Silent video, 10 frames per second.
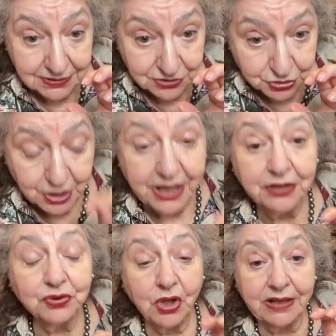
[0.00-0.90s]

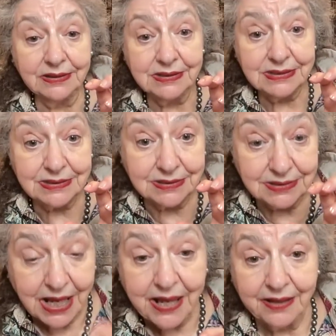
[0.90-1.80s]
trying to
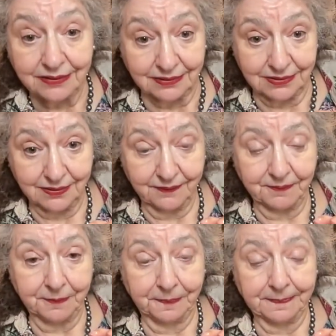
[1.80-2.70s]
understand
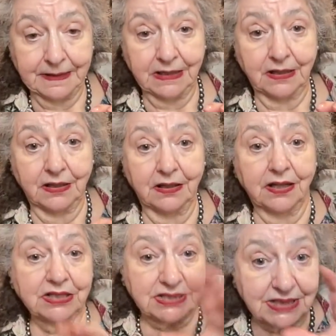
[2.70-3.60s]

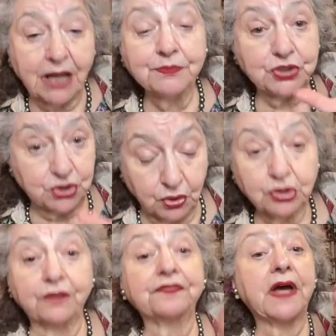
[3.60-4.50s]
some
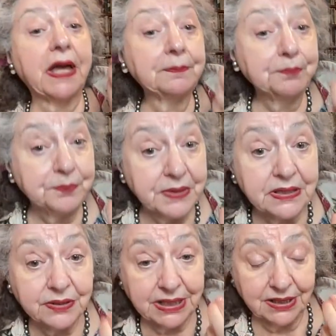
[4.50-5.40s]
sort of
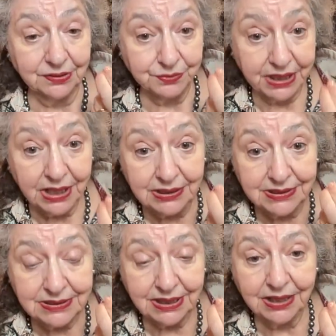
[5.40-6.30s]
empirical
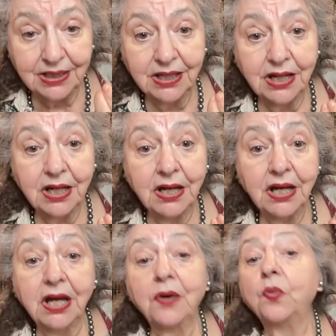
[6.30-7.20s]
reality
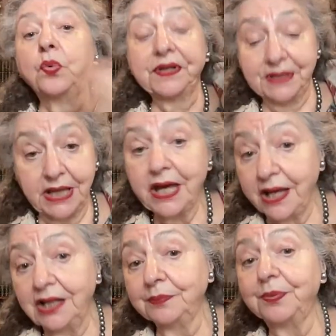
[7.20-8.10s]
with the
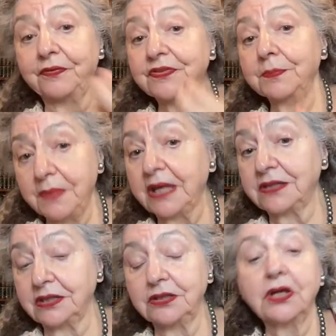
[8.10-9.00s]
help of the
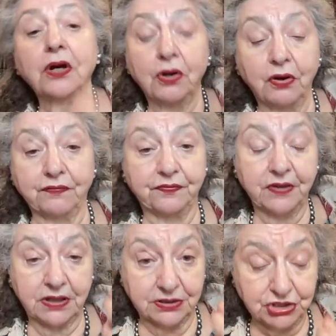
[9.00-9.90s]
method of
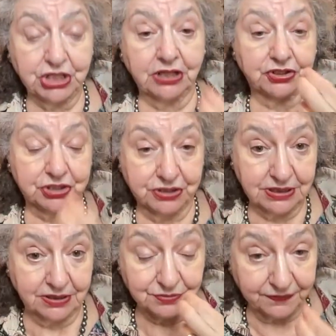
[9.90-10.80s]
conjectures
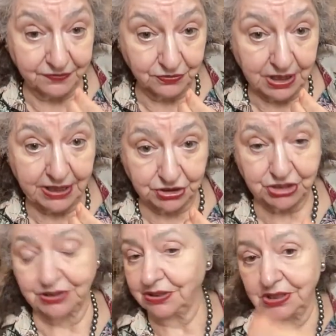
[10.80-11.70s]
and
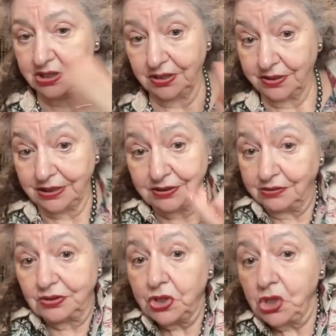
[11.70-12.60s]
refutations. They
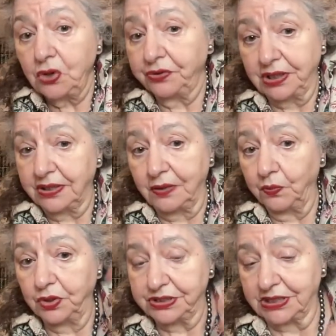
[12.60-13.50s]
didn't know that there
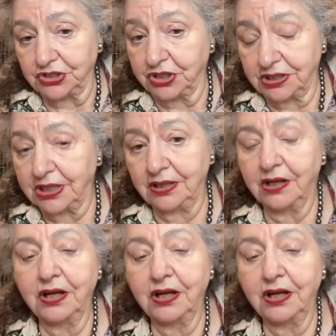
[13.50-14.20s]
was such a thing